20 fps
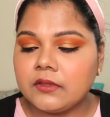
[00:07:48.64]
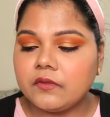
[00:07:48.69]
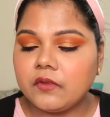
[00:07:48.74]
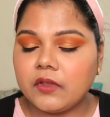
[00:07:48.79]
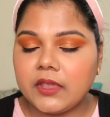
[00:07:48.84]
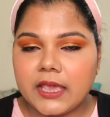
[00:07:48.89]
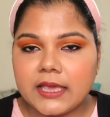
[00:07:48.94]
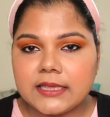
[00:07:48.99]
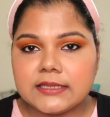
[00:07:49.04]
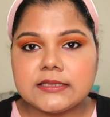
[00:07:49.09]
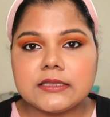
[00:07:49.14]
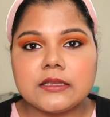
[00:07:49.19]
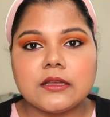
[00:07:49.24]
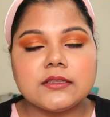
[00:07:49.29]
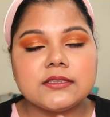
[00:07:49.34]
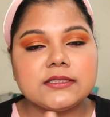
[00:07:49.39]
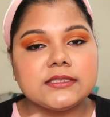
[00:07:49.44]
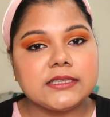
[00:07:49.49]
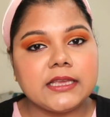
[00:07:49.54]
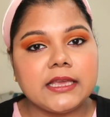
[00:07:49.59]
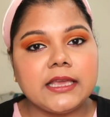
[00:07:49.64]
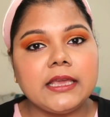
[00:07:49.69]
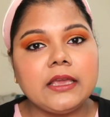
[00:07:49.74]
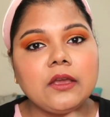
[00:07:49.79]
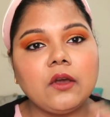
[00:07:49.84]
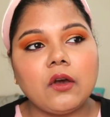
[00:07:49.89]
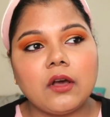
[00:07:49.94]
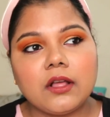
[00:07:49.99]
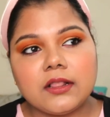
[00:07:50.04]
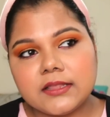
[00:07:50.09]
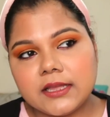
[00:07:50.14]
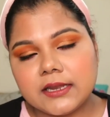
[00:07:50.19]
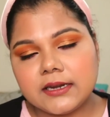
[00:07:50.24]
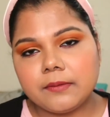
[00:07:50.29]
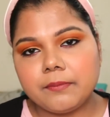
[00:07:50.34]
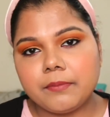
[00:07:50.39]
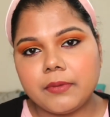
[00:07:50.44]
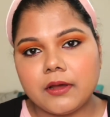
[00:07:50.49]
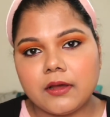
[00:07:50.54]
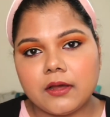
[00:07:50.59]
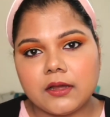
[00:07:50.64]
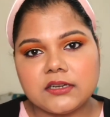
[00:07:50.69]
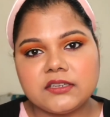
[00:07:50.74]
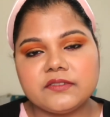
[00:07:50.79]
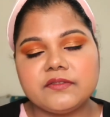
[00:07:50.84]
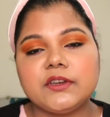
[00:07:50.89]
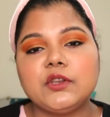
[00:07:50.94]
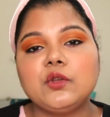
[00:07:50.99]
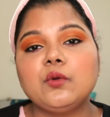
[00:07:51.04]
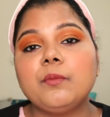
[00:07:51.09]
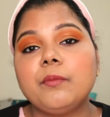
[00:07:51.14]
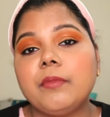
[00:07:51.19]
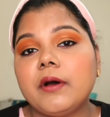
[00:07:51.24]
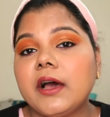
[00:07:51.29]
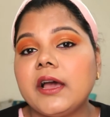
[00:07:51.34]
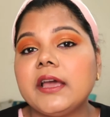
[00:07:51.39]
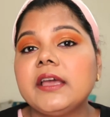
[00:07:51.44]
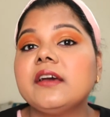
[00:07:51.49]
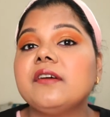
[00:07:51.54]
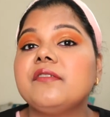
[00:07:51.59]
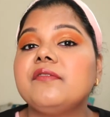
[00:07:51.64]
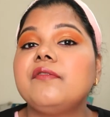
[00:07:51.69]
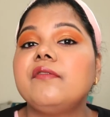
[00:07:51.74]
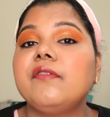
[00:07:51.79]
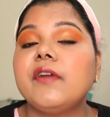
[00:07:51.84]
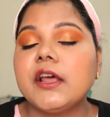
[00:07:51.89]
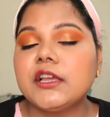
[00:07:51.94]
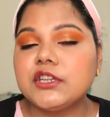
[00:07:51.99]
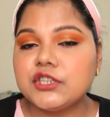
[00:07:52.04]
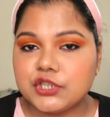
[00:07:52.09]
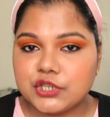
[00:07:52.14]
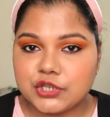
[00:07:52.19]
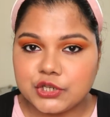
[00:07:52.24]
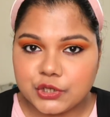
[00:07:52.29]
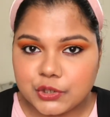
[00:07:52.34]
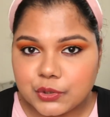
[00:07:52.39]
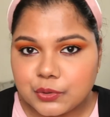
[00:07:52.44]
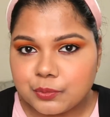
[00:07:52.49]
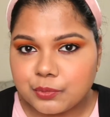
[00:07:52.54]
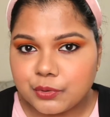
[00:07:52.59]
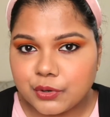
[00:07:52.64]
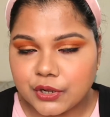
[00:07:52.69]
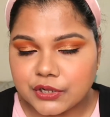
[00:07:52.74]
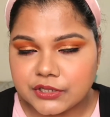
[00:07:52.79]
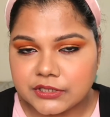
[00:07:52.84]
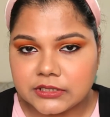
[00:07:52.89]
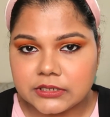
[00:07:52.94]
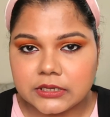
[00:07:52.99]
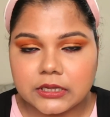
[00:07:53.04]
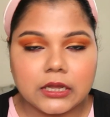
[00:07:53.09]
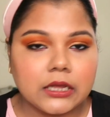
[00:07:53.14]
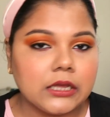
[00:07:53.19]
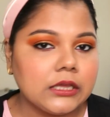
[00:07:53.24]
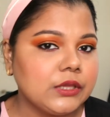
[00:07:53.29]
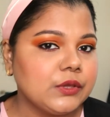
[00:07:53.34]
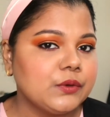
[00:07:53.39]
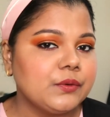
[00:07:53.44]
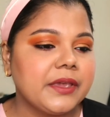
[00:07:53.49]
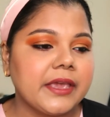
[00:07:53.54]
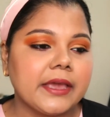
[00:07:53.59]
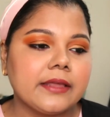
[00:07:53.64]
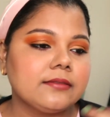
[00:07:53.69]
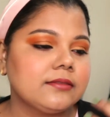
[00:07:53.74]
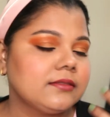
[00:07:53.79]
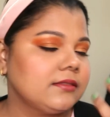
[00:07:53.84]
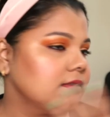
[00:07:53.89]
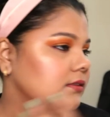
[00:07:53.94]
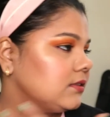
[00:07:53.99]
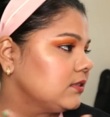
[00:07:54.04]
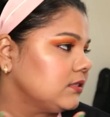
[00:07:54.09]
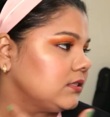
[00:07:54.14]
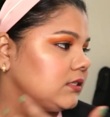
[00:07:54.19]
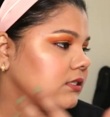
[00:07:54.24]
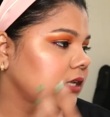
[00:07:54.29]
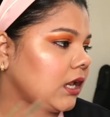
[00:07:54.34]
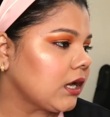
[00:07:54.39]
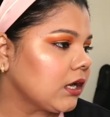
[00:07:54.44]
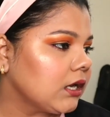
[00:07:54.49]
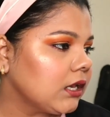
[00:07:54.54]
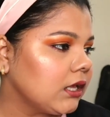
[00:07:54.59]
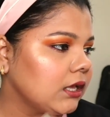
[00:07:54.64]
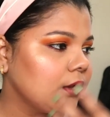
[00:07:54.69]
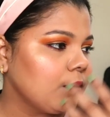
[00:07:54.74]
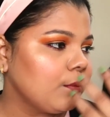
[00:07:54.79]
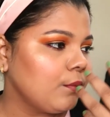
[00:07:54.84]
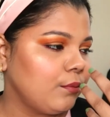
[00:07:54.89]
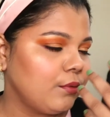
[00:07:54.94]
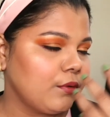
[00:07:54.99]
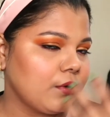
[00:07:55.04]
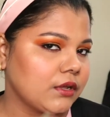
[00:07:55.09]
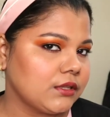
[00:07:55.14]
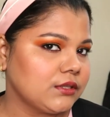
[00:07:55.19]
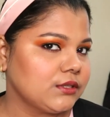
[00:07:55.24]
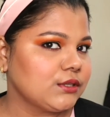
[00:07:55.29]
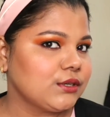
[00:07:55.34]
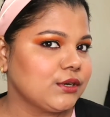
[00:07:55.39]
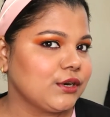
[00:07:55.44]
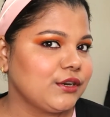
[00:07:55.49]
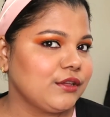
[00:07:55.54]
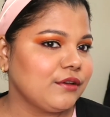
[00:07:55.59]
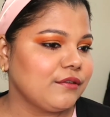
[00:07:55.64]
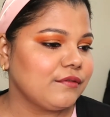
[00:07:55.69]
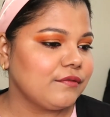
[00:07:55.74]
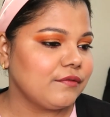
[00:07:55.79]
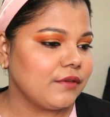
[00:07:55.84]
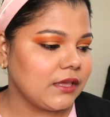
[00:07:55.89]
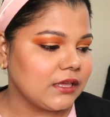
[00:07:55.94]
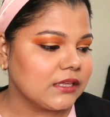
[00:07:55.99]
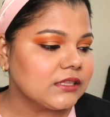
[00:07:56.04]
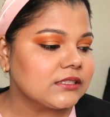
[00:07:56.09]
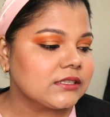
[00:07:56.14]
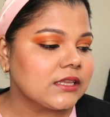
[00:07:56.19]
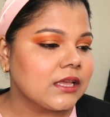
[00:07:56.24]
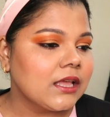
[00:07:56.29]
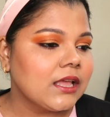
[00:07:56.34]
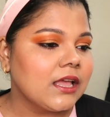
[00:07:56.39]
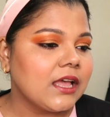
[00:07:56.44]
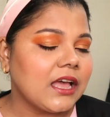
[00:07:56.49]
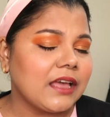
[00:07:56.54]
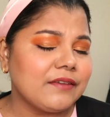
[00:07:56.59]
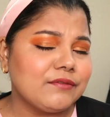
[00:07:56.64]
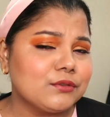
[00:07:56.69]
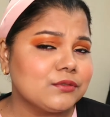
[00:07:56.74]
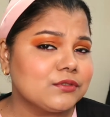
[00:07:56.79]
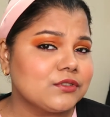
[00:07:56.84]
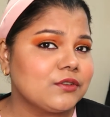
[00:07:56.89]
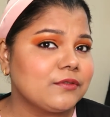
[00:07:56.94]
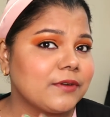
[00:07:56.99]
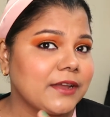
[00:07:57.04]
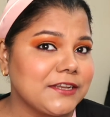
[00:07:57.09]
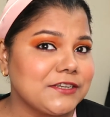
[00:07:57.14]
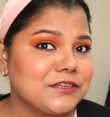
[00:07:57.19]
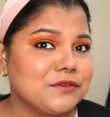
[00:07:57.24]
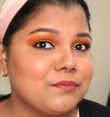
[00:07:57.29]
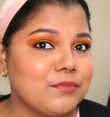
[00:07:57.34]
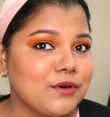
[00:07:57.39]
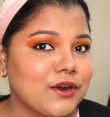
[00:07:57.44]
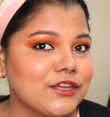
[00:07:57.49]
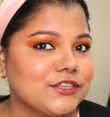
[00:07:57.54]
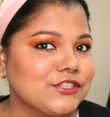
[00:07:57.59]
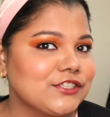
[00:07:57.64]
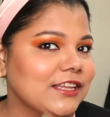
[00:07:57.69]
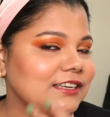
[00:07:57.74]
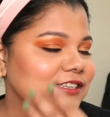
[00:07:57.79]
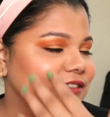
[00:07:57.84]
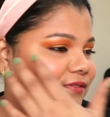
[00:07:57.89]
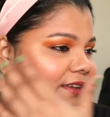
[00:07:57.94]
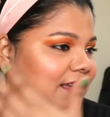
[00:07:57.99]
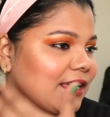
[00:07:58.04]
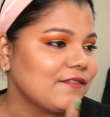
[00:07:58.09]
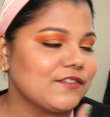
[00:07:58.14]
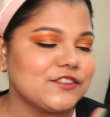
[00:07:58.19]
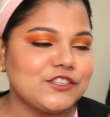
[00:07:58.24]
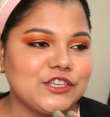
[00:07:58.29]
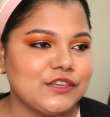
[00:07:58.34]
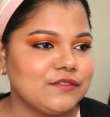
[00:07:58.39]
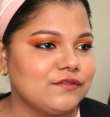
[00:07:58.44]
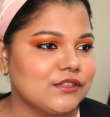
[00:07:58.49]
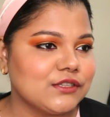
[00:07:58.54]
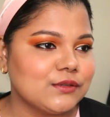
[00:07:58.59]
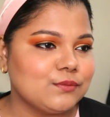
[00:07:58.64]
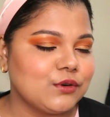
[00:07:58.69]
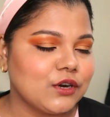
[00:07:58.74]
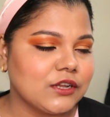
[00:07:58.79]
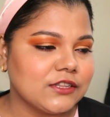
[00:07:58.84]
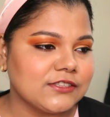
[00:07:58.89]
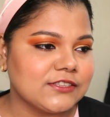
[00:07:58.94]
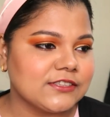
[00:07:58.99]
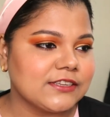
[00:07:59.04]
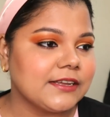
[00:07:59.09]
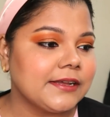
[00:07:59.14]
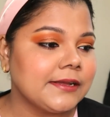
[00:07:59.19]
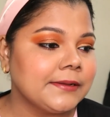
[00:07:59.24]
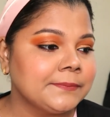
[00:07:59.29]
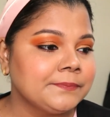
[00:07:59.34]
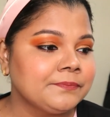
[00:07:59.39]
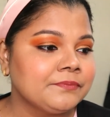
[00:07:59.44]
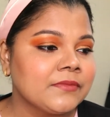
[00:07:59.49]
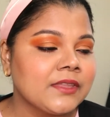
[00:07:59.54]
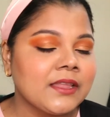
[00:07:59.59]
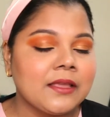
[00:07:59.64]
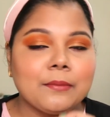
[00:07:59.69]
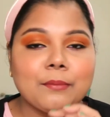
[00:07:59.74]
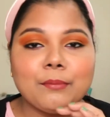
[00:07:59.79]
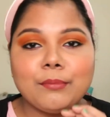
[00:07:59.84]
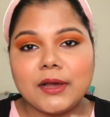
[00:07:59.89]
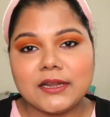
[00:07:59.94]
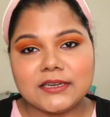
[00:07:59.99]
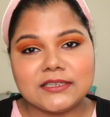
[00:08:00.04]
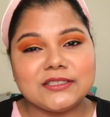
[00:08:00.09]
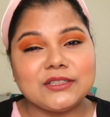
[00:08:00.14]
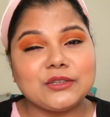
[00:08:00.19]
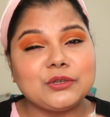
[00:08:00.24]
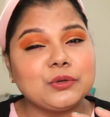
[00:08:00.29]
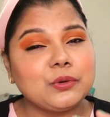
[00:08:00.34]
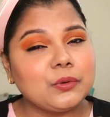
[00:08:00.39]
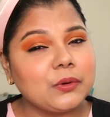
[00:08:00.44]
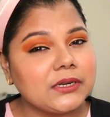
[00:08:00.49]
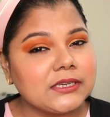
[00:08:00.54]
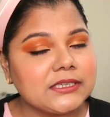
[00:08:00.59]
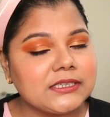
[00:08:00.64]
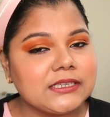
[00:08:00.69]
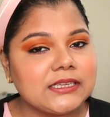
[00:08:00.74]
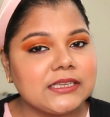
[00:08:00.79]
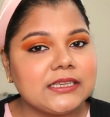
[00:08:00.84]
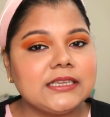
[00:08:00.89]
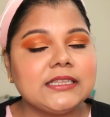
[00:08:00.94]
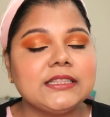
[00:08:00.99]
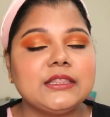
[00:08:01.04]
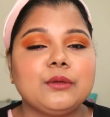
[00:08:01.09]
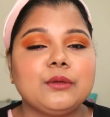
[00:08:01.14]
So yes, seeing all that apart, when you buy a fresh new bronzer, you get this stunning bronzer on your face. I've used the right brush, that is why I've achieved this bronzer. But the quality,